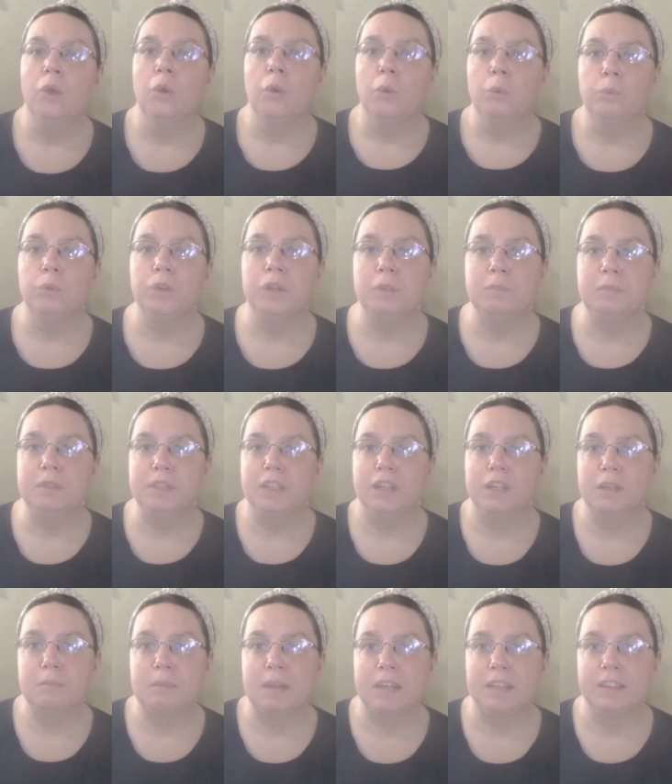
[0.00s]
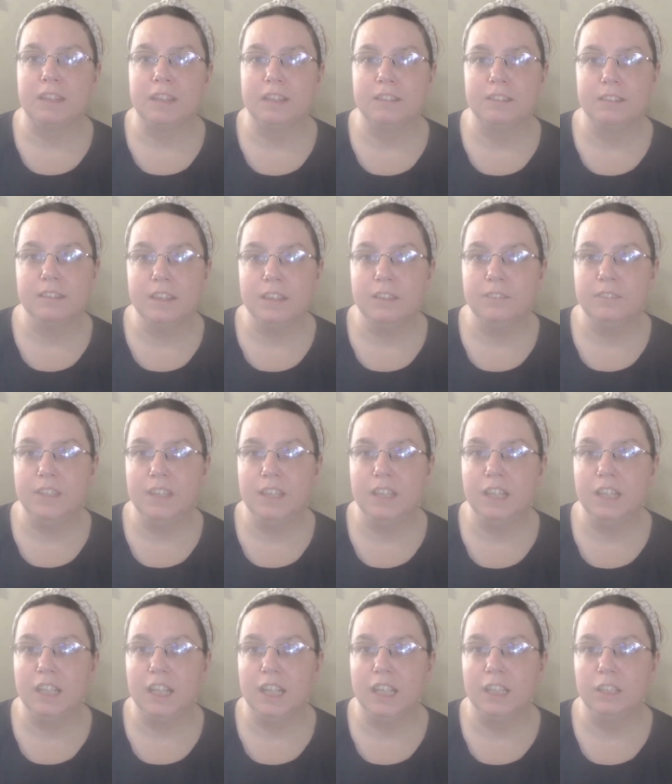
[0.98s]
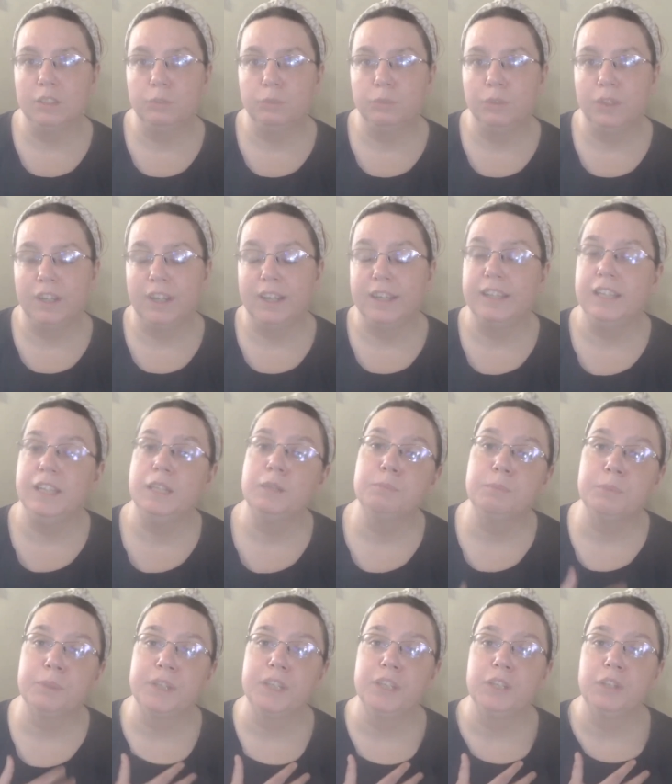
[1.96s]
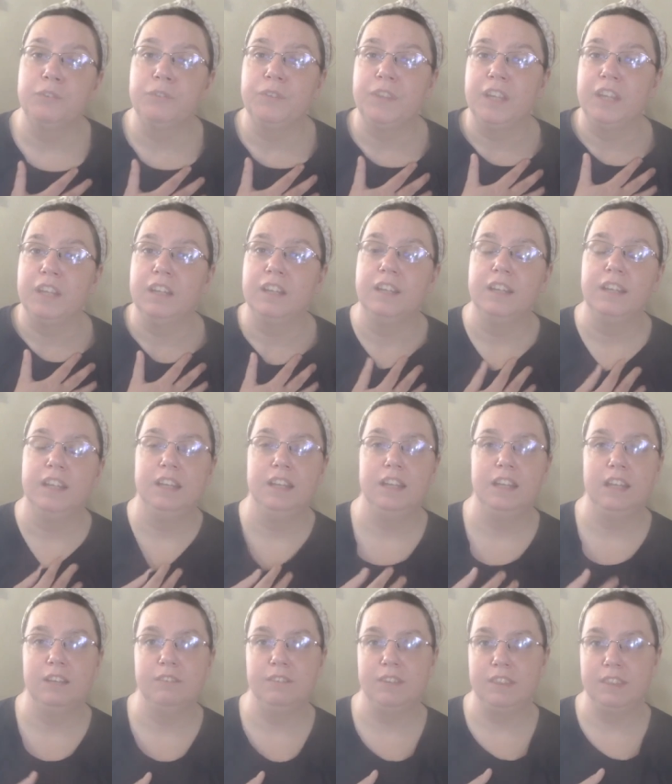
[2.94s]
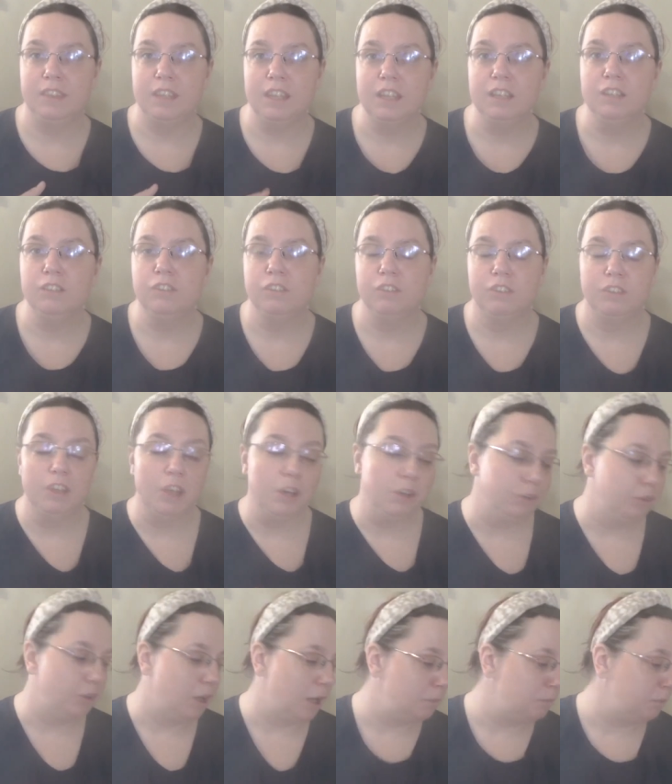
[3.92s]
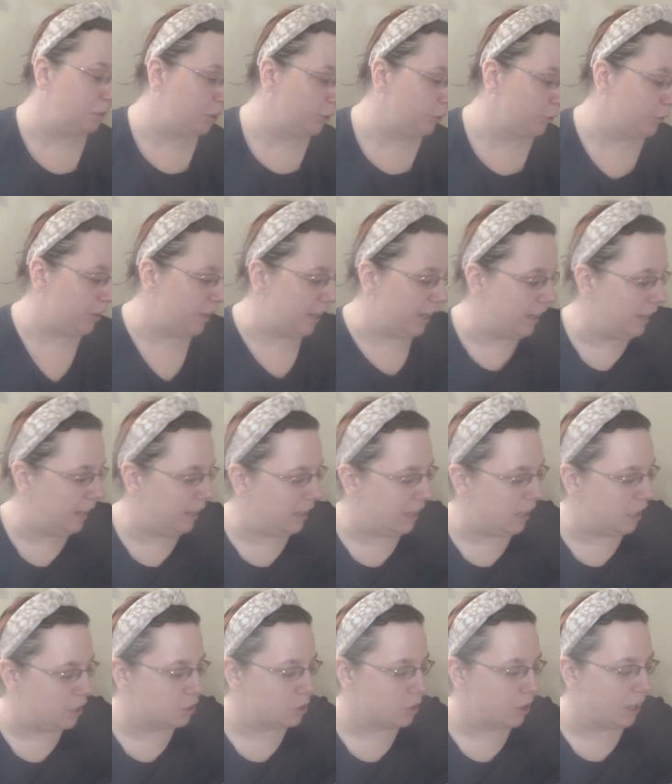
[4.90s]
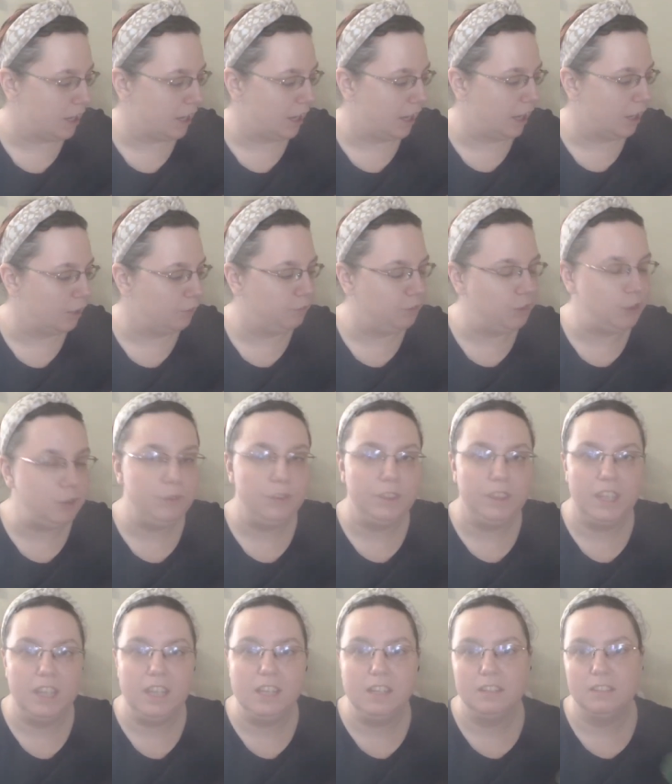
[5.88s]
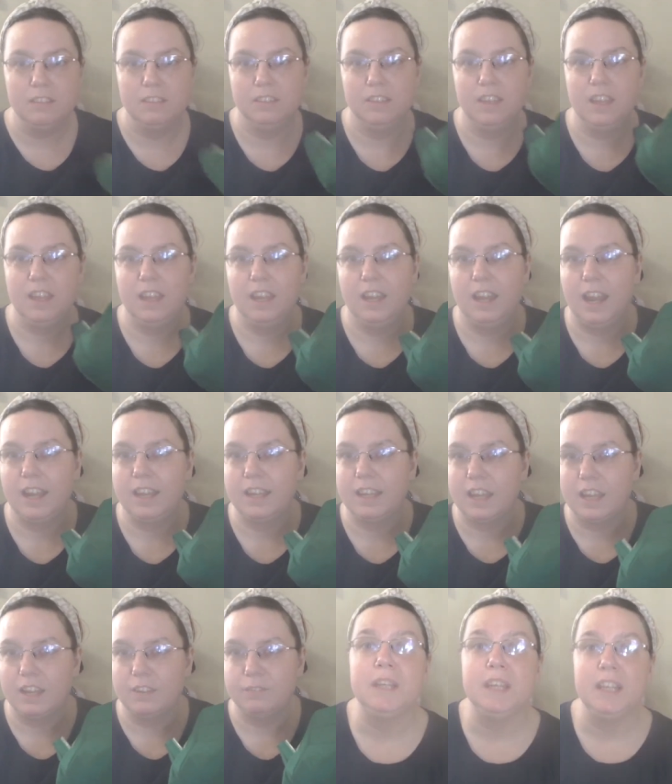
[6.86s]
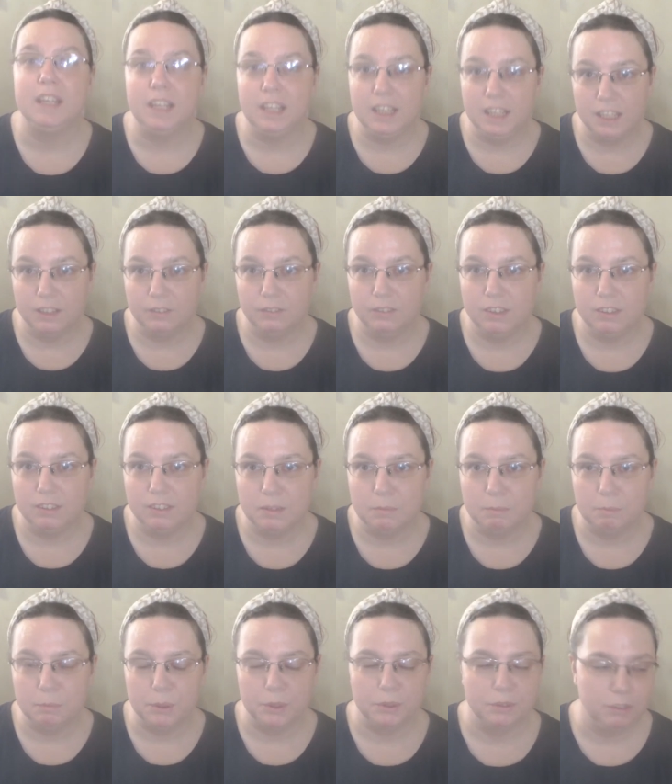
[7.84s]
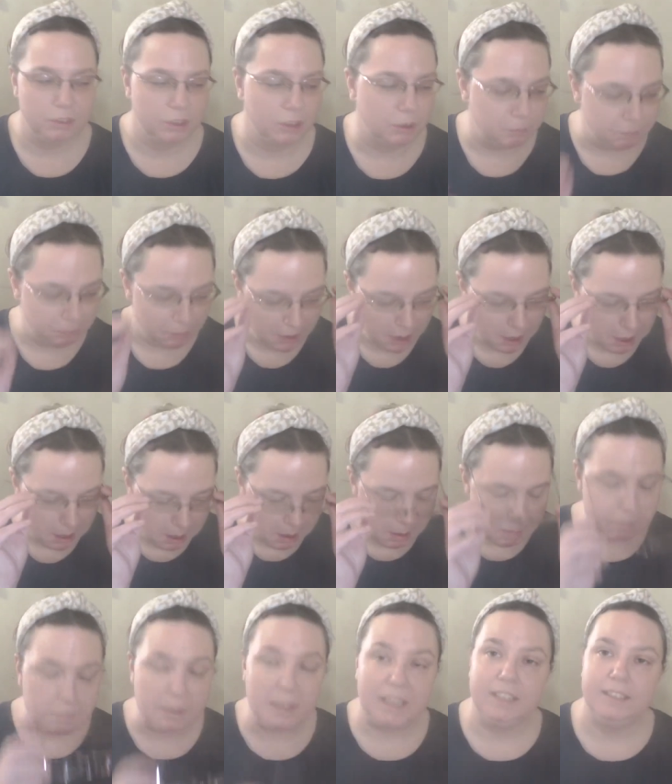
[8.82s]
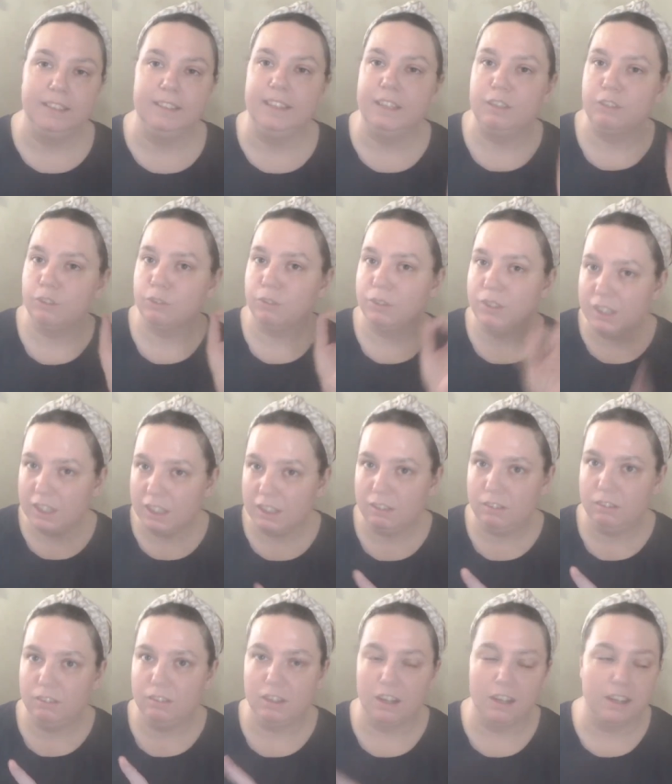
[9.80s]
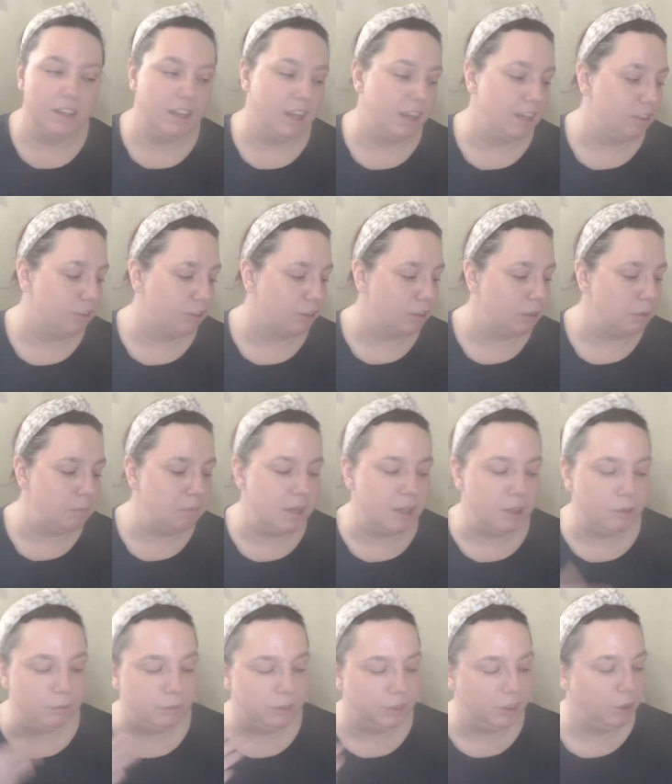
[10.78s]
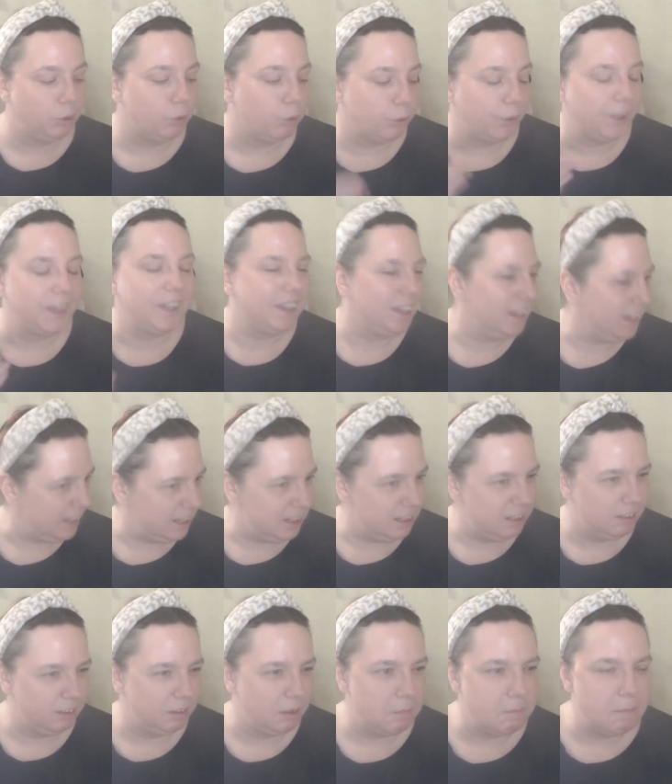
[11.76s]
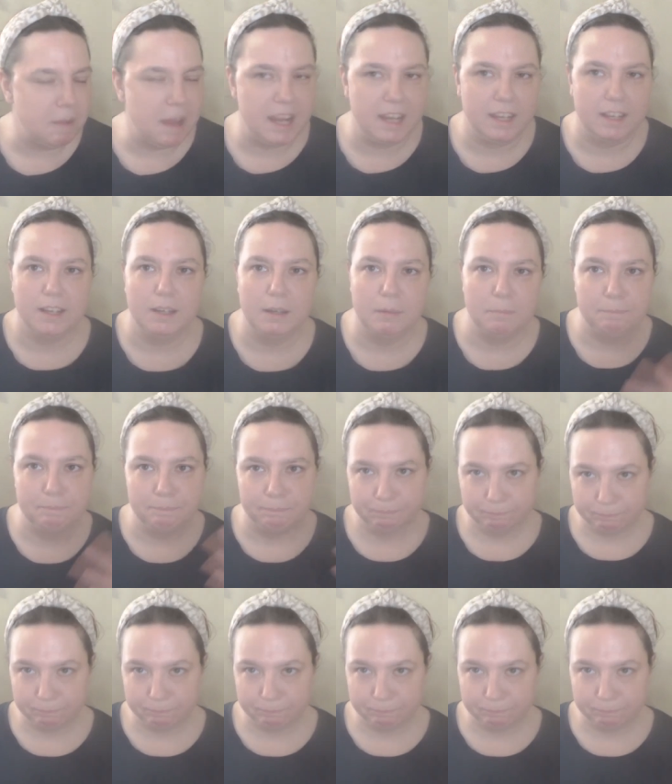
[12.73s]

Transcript: We're going to be talking about Thanksgiving and what I need to bring over there and everything. So I'm going to go ahead and try a few things that I got beginning of December. So, but let's go ahead and get started. It's going to be a really quick, easy makeup.